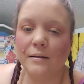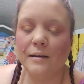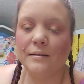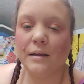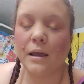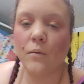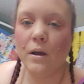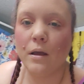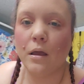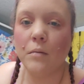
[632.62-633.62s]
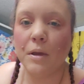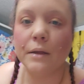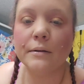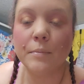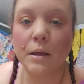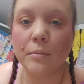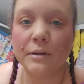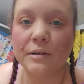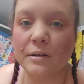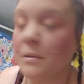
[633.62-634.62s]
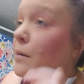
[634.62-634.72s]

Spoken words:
It's like I want Amy to be able to see me